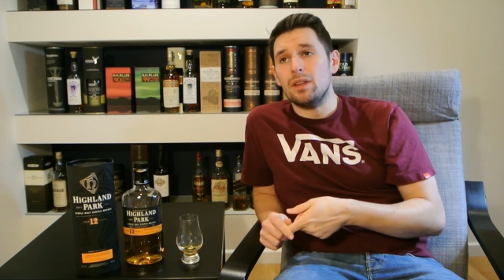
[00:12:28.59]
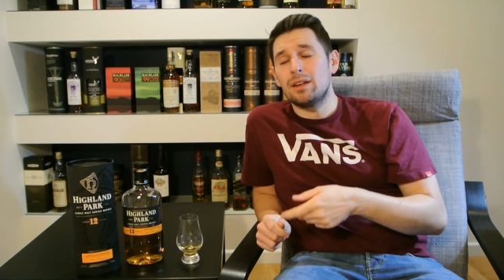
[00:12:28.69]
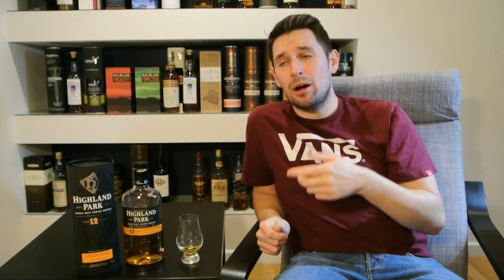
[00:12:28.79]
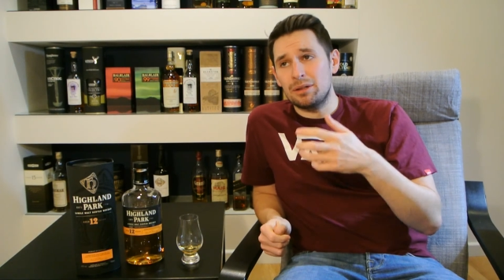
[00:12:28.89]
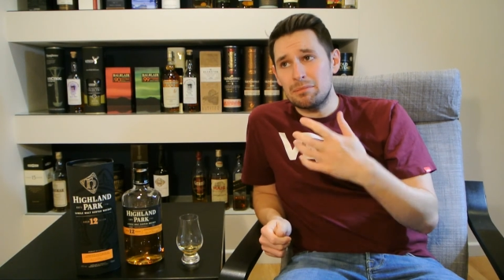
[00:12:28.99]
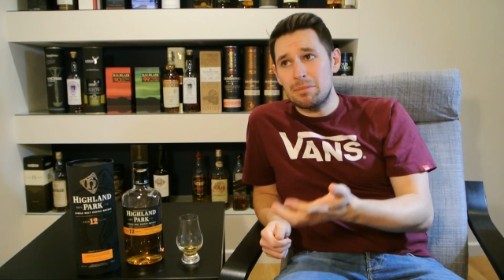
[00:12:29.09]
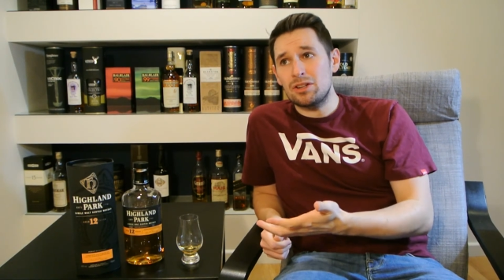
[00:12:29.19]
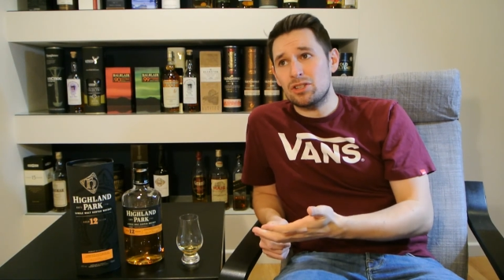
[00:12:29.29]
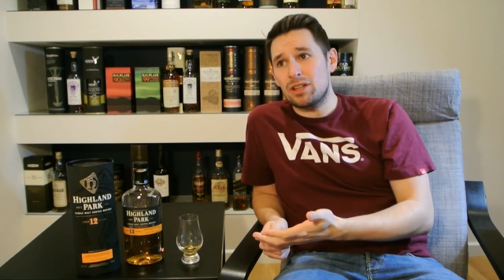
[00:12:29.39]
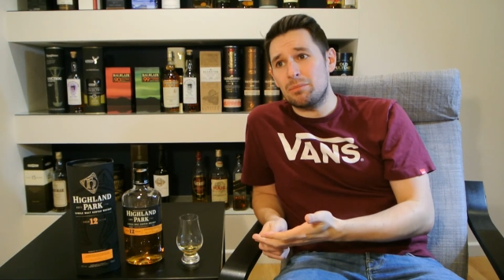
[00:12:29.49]
Now, I didn't
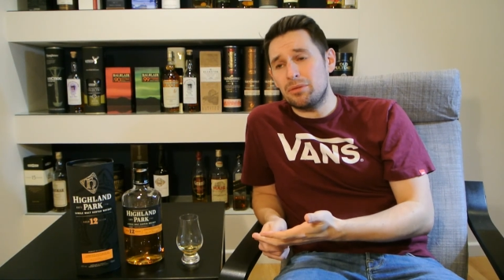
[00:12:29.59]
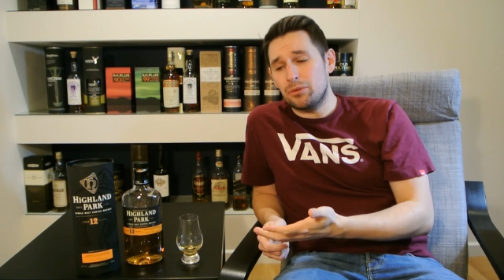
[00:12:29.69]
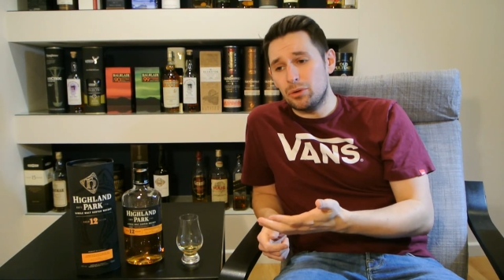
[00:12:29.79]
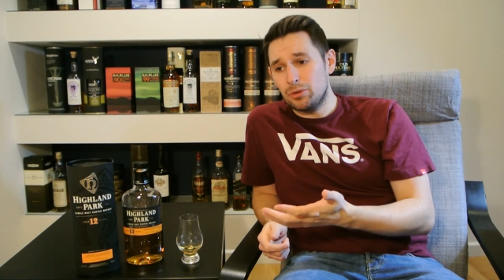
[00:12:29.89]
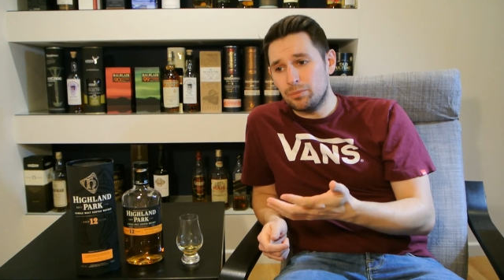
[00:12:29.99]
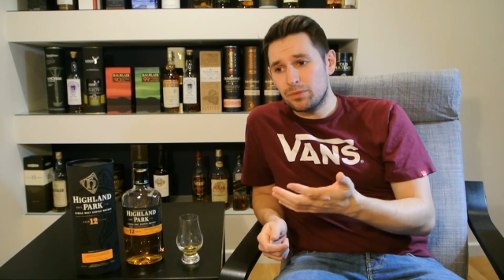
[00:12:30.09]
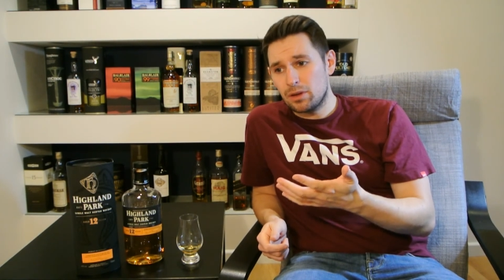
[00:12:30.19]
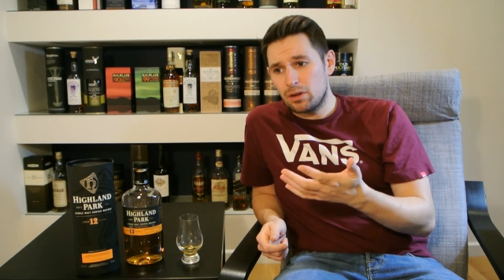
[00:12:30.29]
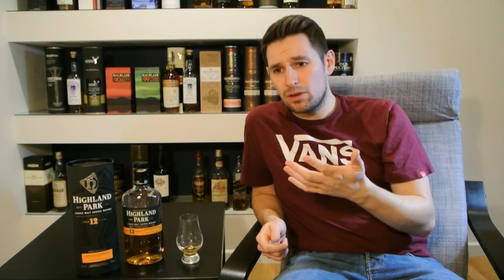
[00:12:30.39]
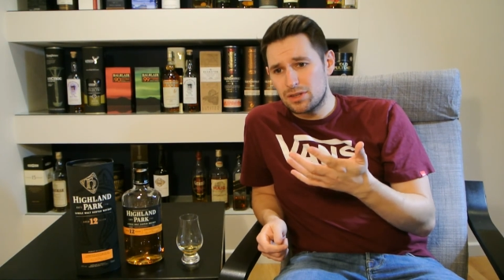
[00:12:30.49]
mention that before
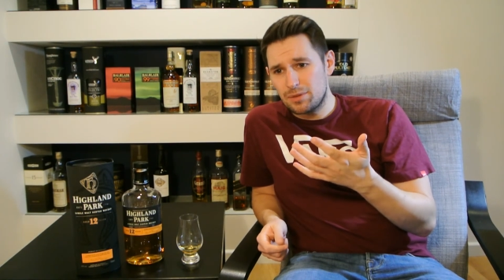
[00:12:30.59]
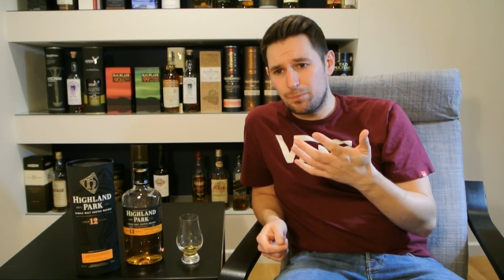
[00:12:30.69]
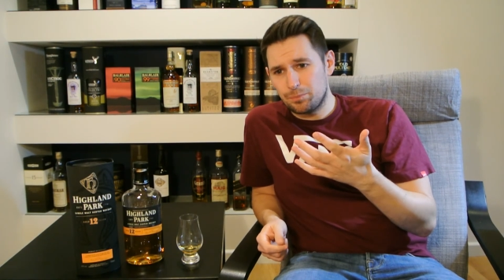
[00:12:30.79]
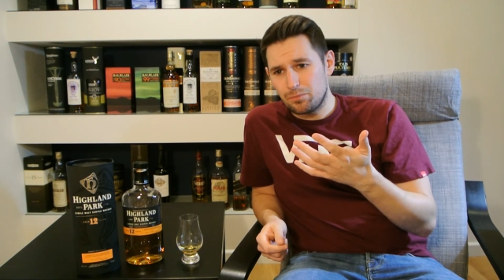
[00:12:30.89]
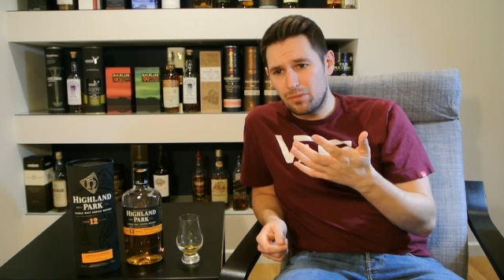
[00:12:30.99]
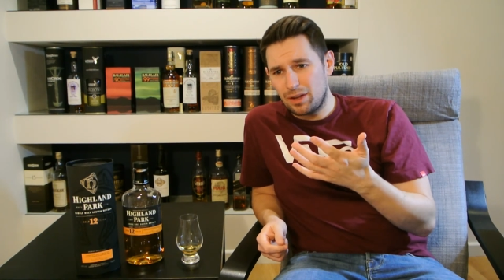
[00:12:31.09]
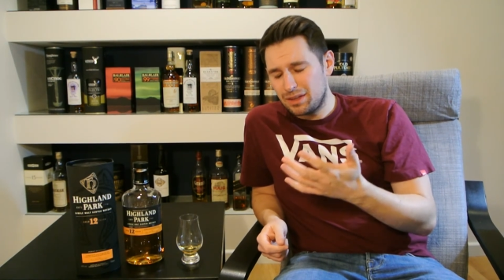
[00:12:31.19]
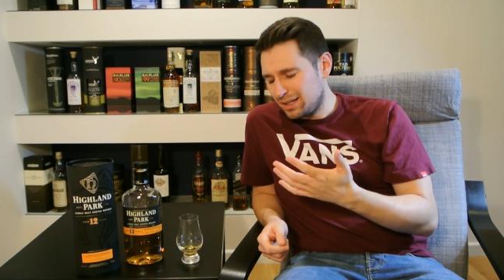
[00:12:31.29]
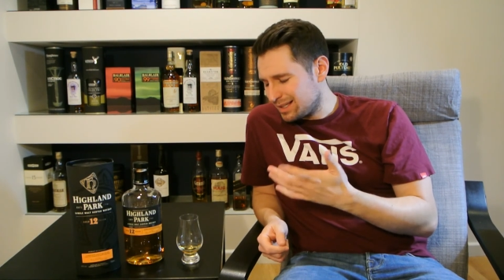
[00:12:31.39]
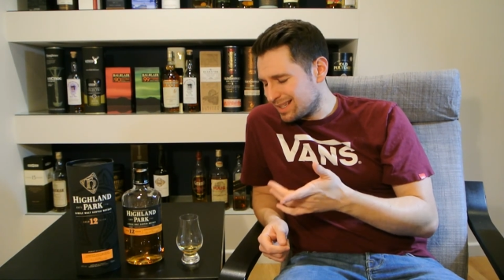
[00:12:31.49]
because I
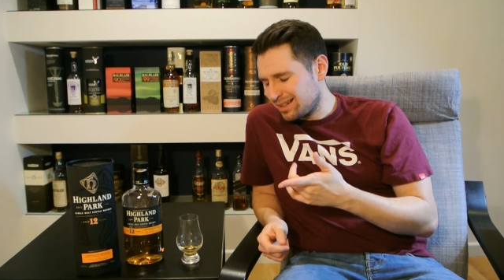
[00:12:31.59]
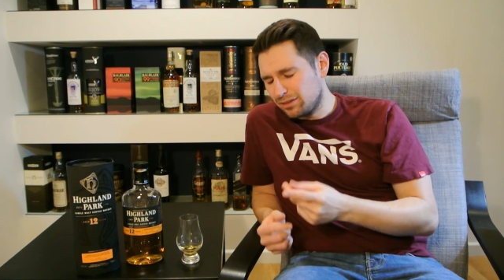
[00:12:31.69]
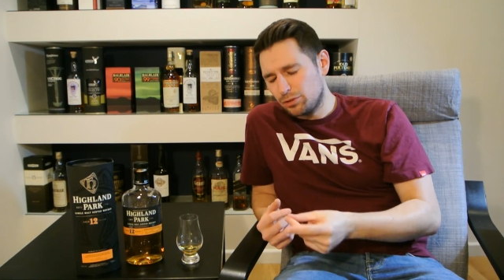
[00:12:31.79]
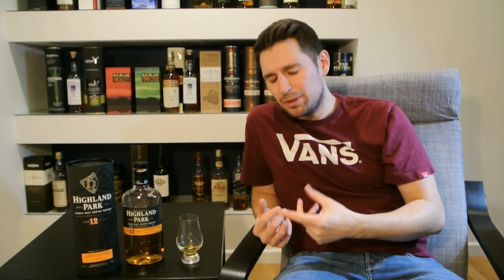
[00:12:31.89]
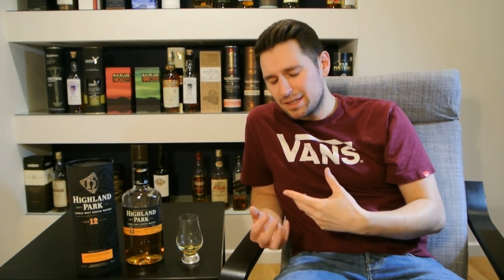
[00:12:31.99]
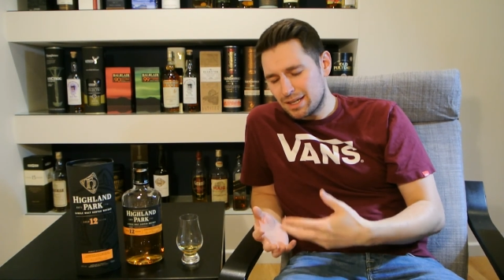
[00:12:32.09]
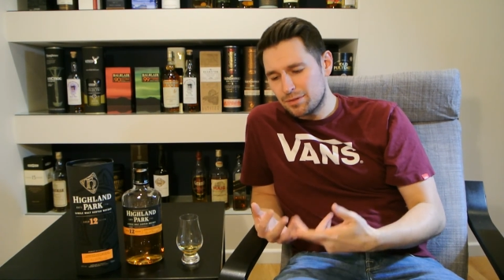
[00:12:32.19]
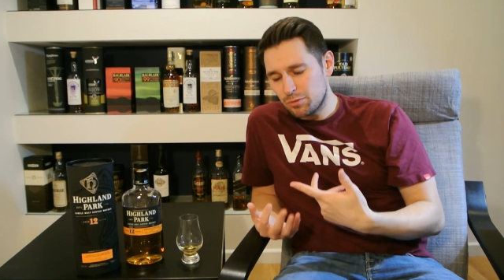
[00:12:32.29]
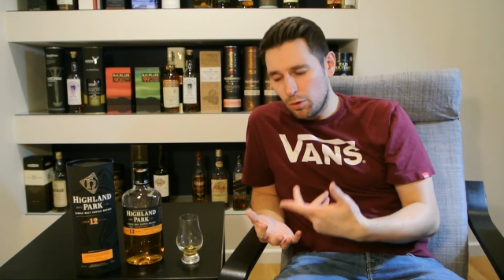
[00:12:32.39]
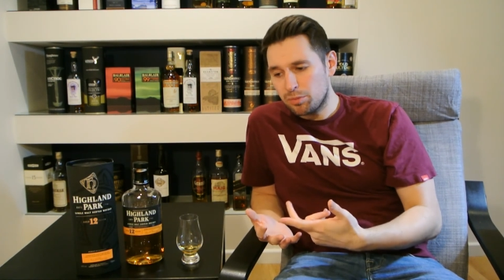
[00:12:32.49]
think it's taken a little bit of time
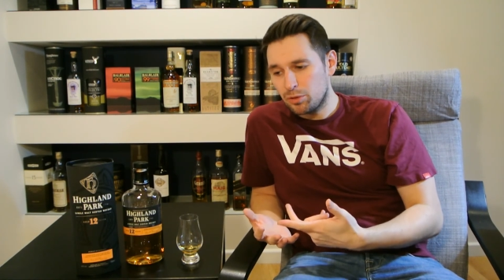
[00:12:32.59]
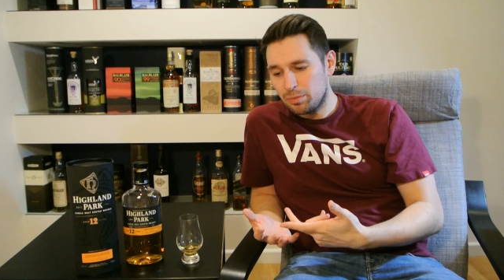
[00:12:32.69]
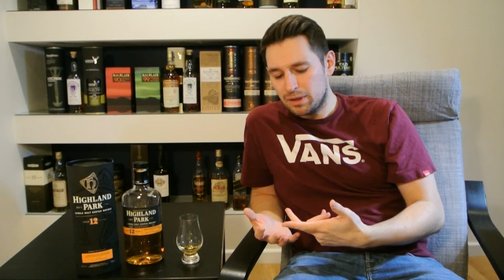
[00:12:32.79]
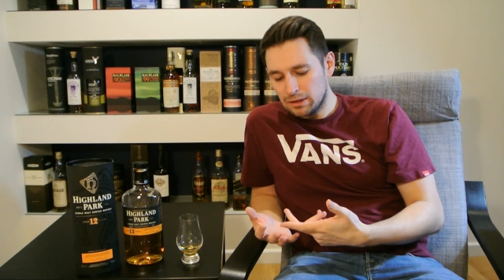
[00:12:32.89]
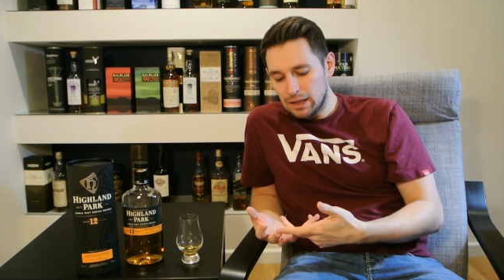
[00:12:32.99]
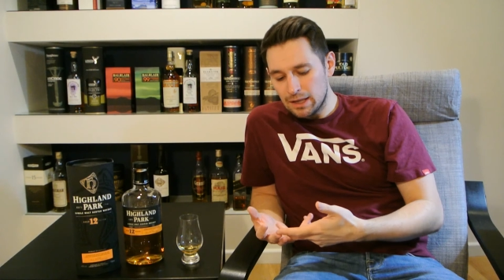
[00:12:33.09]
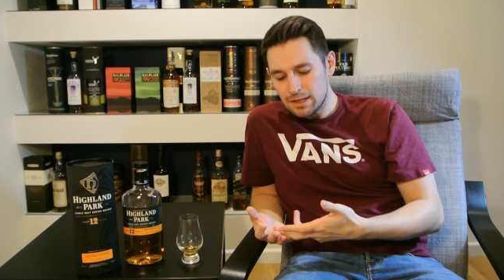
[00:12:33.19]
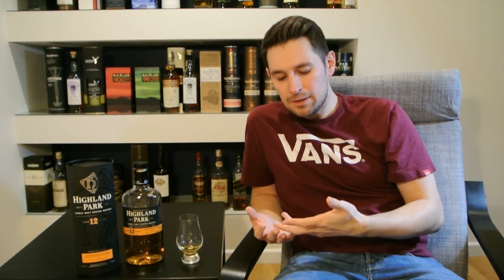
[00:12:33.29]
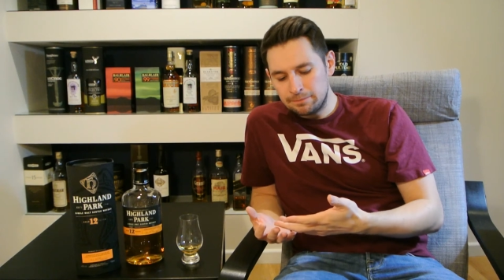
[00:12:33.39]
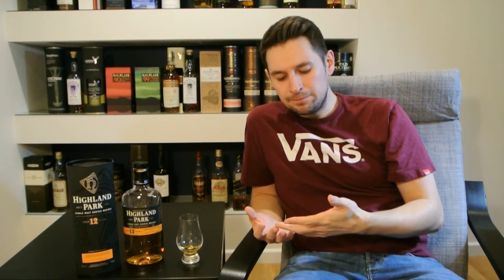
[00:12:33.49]
to open up in the
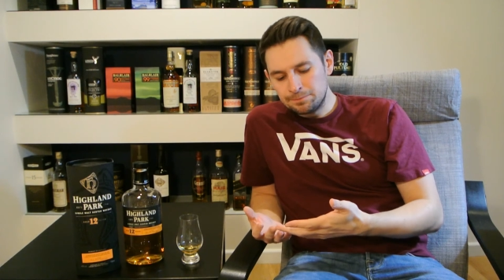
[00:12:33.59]
glass.